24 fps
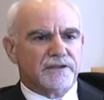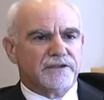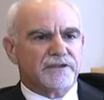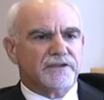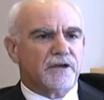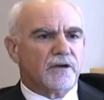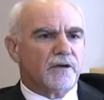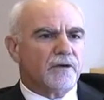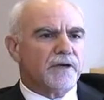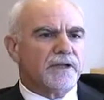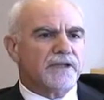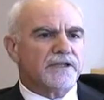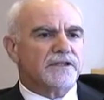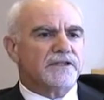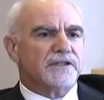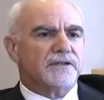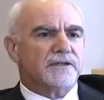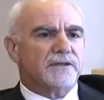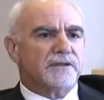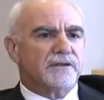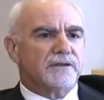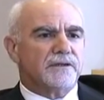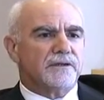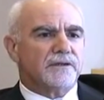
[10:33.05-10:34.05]
So it's
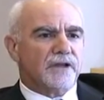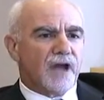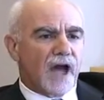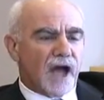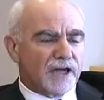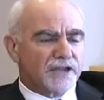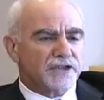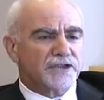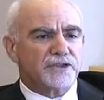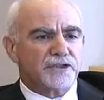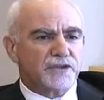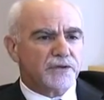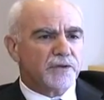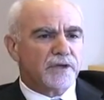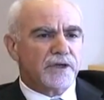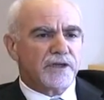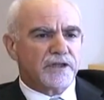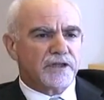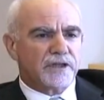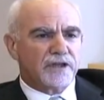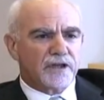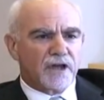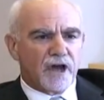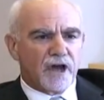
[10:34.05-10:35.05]
not shoot
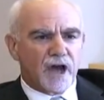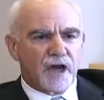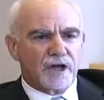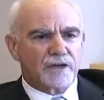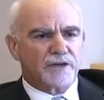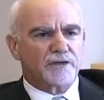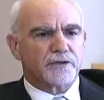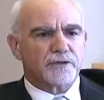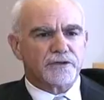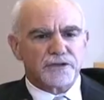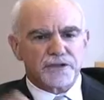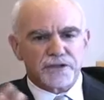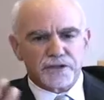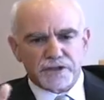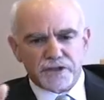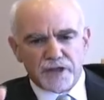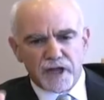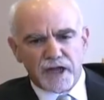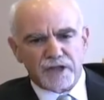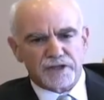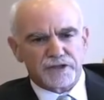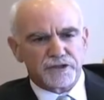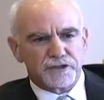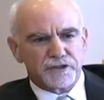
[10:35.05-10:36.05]
at the doctors,
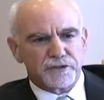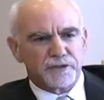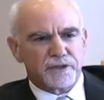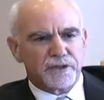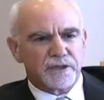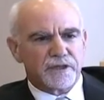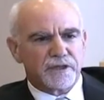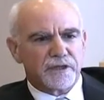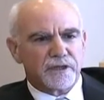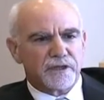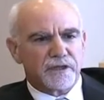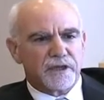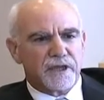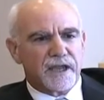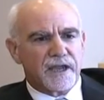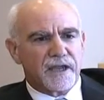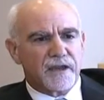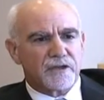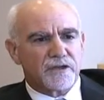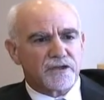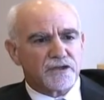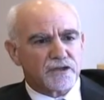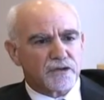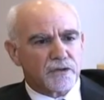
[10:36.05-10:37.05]
not shoot at the
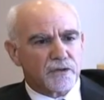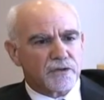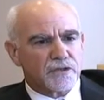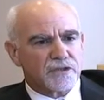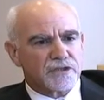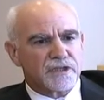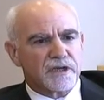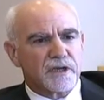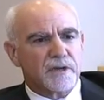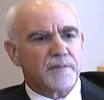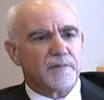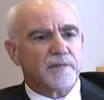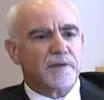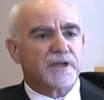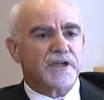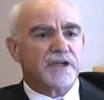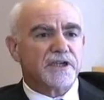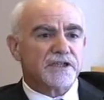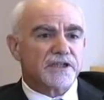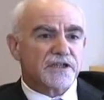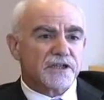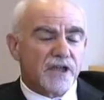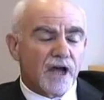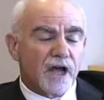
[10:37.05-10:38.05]
insurance
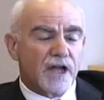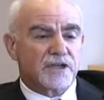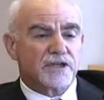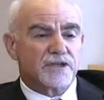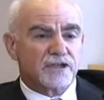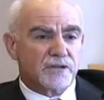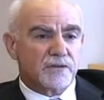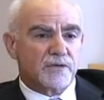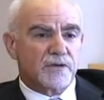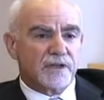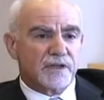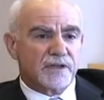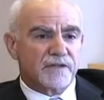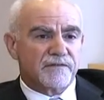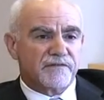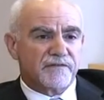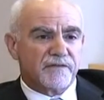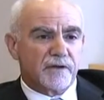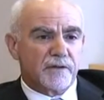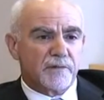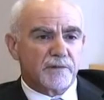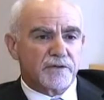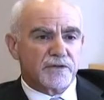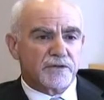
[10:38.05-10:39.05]
companies, not shoot at the
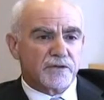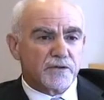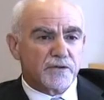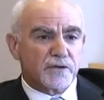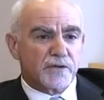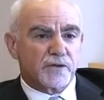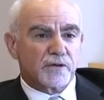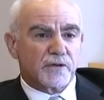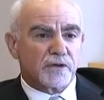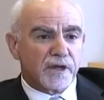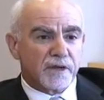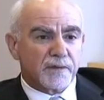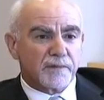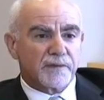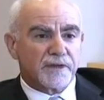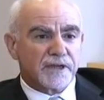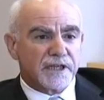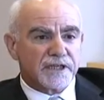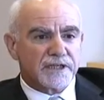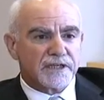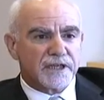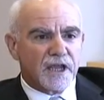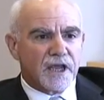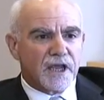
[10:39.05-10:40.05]
pharmaceutical
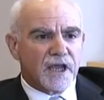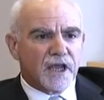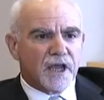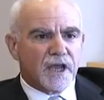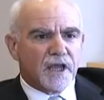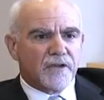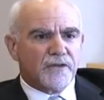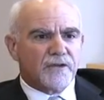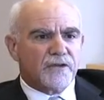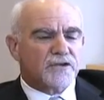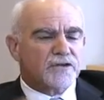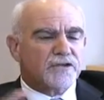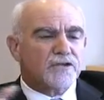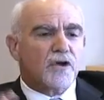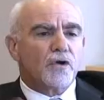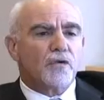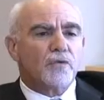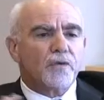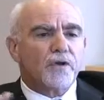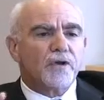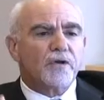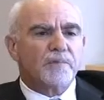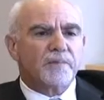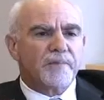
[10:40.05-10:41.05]
companies. There's no
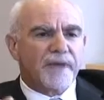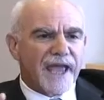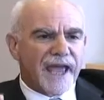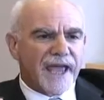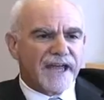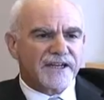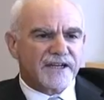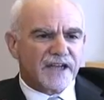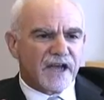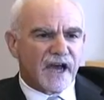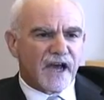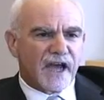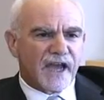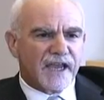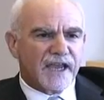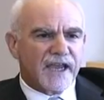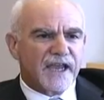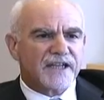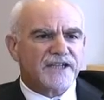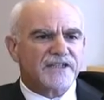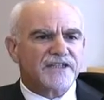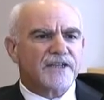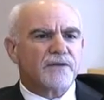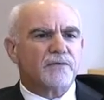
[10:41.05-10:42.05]
real bad guy.
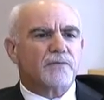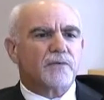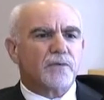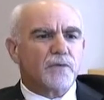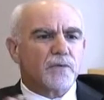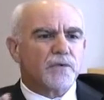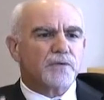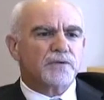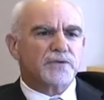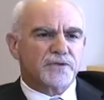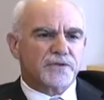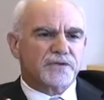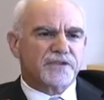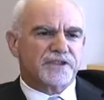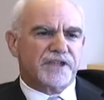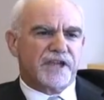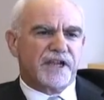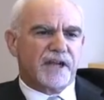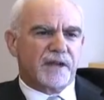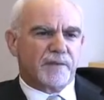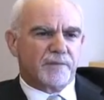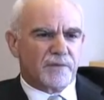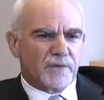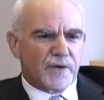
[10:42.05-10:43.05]
It's the rules are
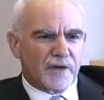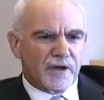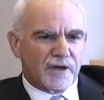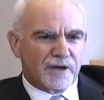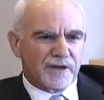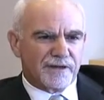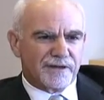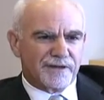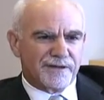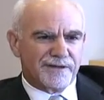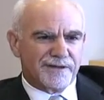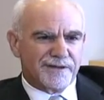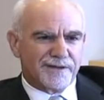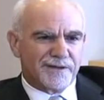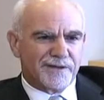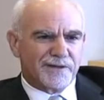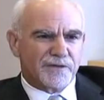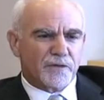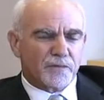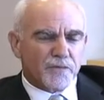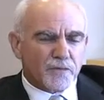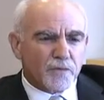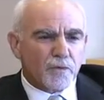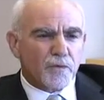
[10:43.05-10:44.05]
set up wrong.
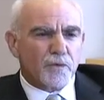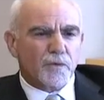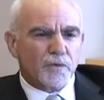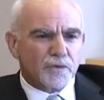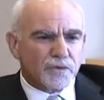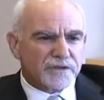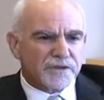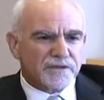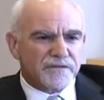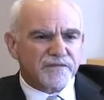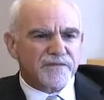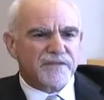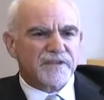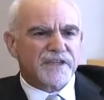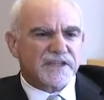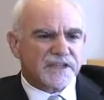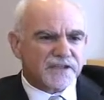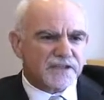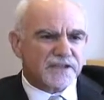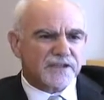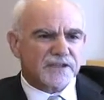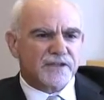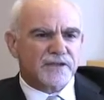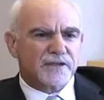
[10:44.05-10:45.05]
The rules of
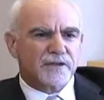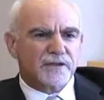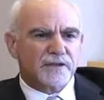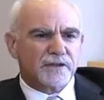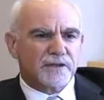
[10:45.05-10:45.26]
this